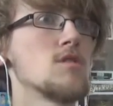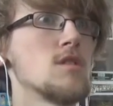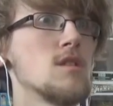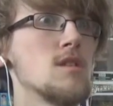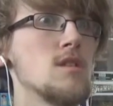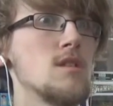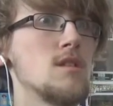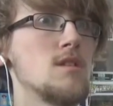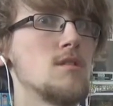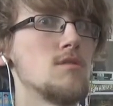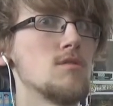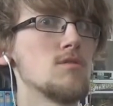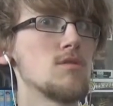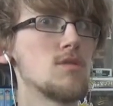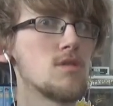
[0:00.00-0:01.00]

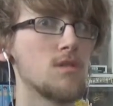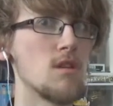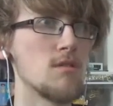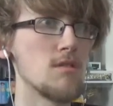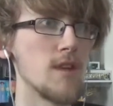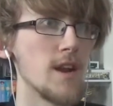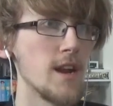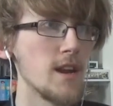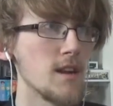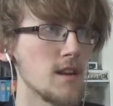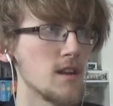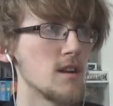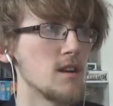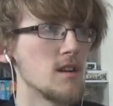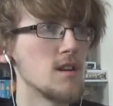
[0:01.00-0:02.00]
Oh, sorry.
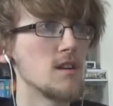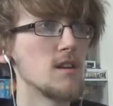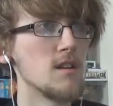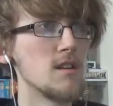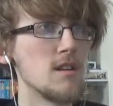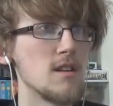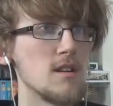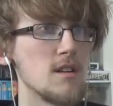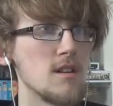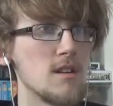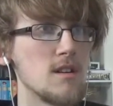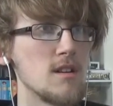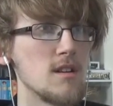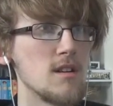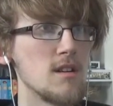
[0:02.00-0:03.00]

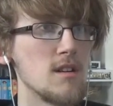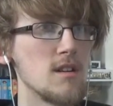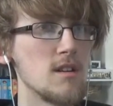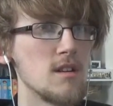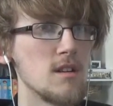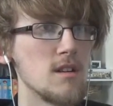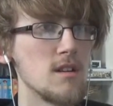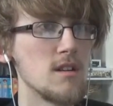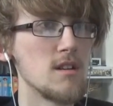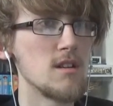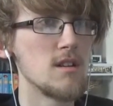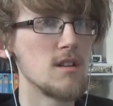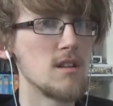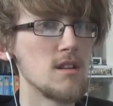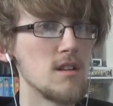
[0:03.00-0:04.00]
Man, she sure is
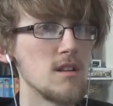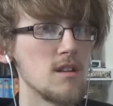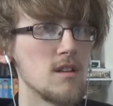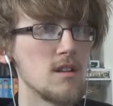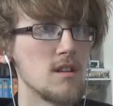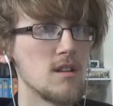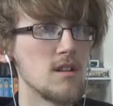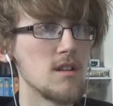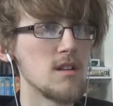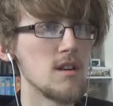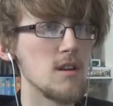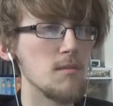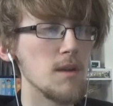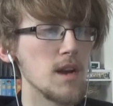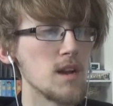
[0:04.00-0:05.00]
something.
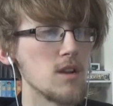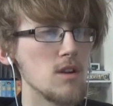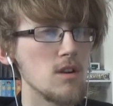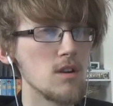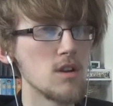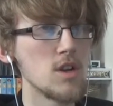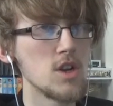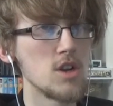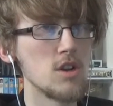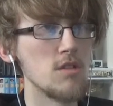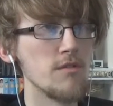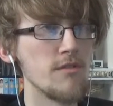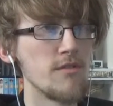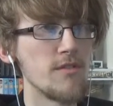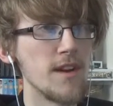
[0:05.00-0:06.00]
Oh my god, because you
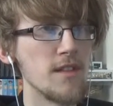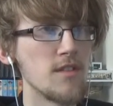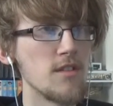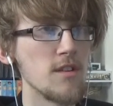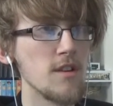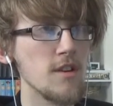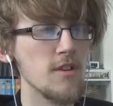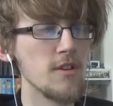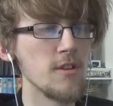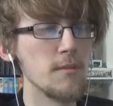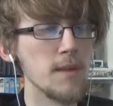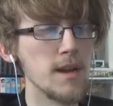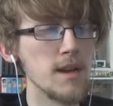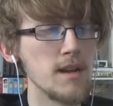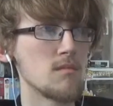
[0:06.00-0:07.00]
don't fancy her, do you,
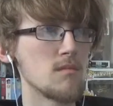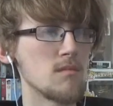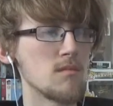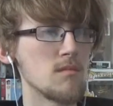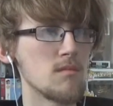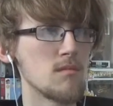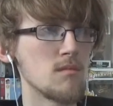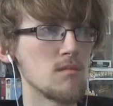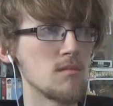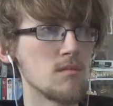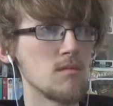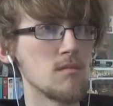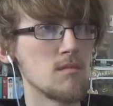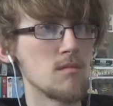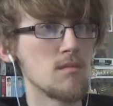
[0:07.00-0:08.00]
mate? In
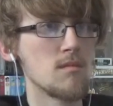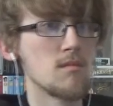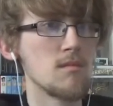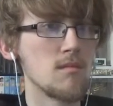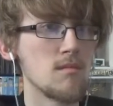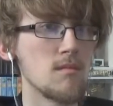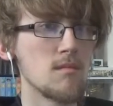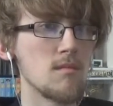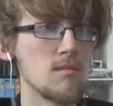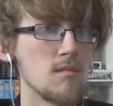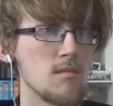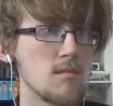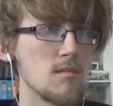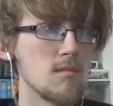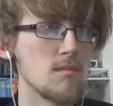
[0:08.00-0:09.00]
terms of being
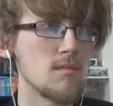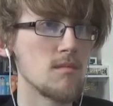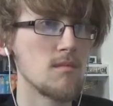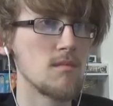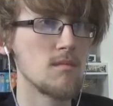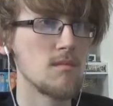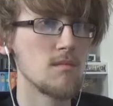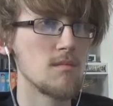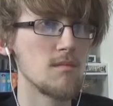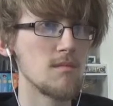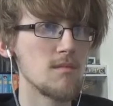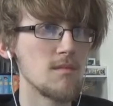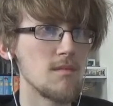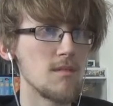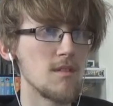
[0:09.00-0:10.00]
helplessly small, that
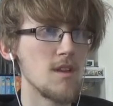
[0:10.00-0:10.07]
is.